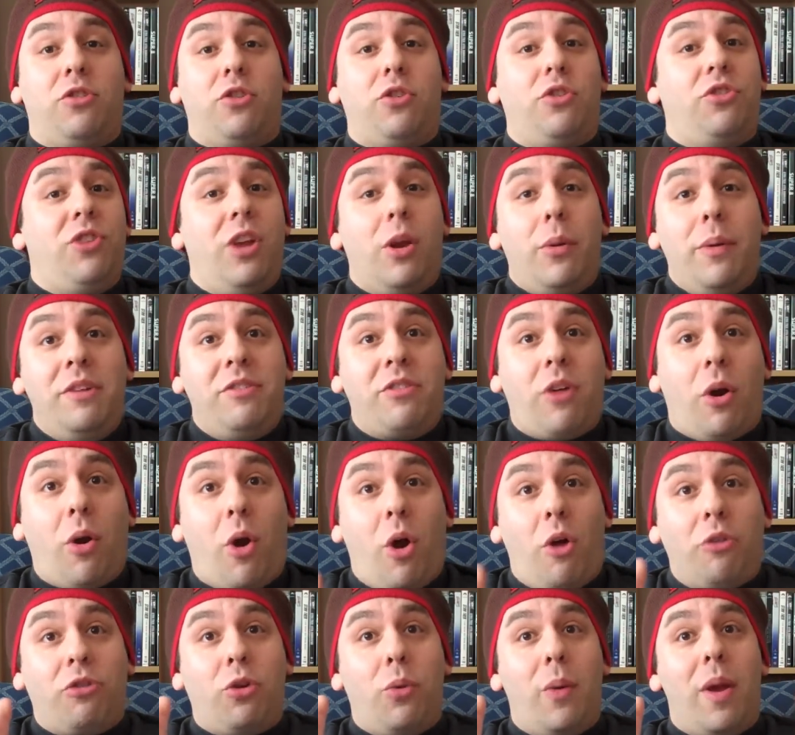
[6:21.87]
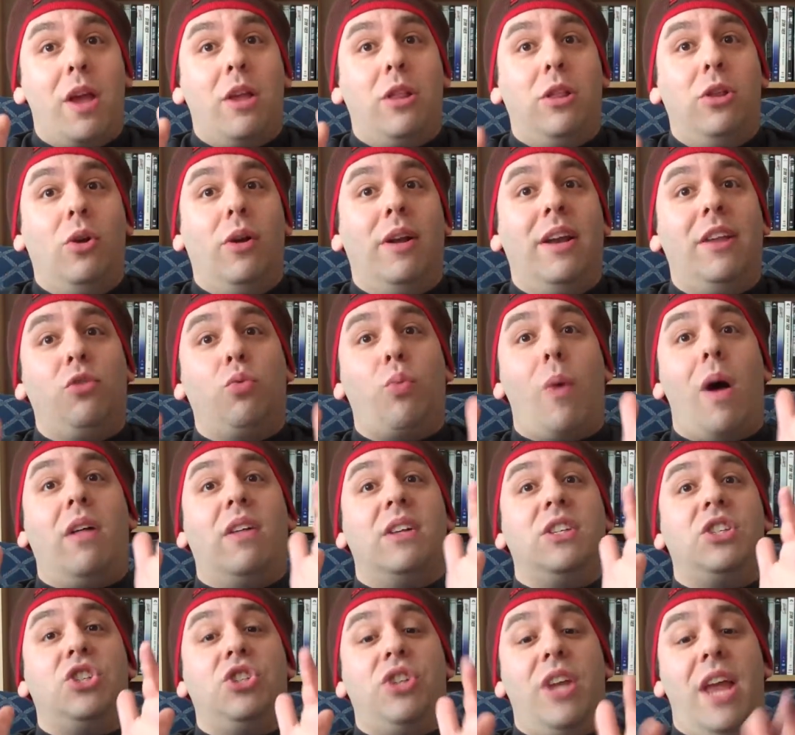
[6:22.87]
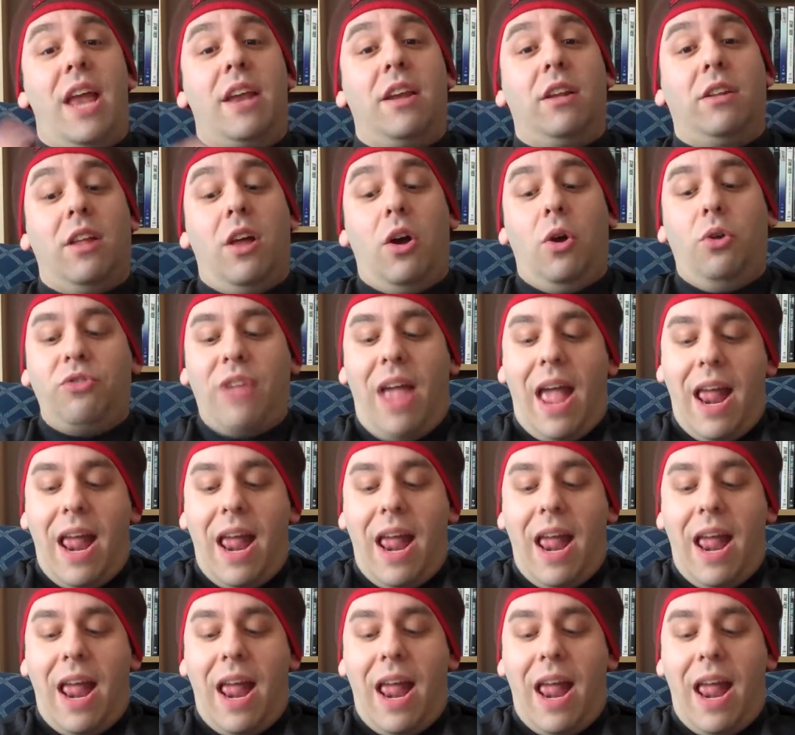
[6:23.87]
Series are also included as well as standalones,